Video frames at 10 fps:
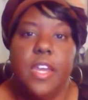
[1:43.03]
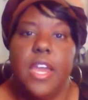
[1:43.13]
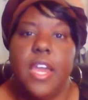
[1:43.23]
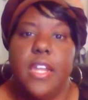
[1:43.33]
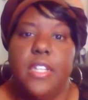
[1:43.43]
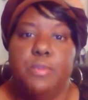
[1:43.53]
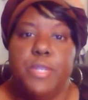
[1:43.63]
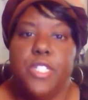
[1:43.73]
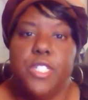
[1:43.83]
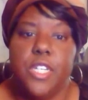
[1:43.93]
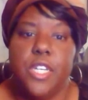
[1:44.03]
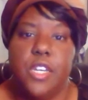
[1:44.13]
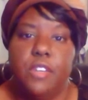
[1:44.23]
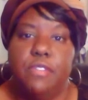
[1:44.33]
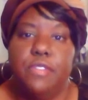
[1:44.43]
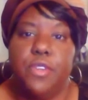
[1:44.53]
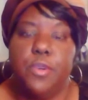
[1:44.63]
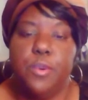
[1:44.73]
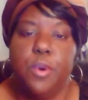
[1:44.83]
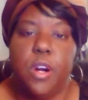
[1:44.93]
and especially if
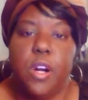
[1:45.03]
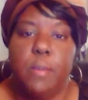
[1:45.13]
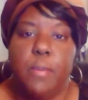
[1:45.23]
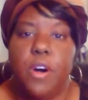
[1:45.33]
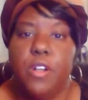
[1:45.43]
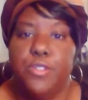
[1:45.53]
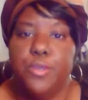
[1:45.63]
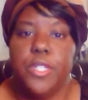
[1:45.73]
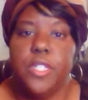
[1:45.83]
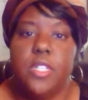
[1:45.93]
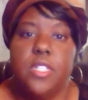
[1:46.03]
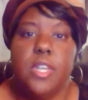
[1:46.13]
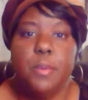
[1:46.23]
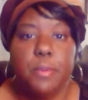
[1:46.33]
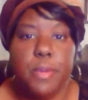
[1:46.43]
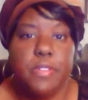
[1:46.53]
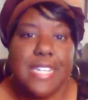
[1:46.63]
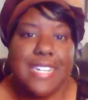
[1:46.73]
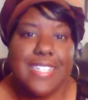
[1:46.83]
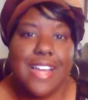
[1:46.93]
you are bald during the summer months
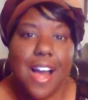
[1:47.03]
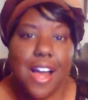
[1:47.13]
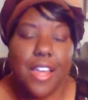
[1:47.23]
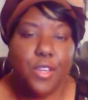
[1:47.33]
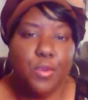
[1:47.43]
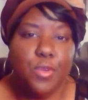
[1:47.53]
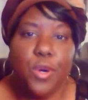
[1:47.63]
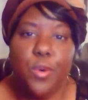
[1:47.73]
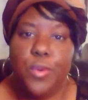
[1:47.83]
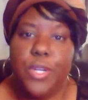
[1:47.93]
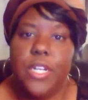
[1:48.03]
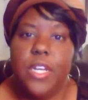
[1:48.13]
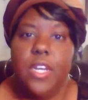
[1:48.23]
and it's hot you don't want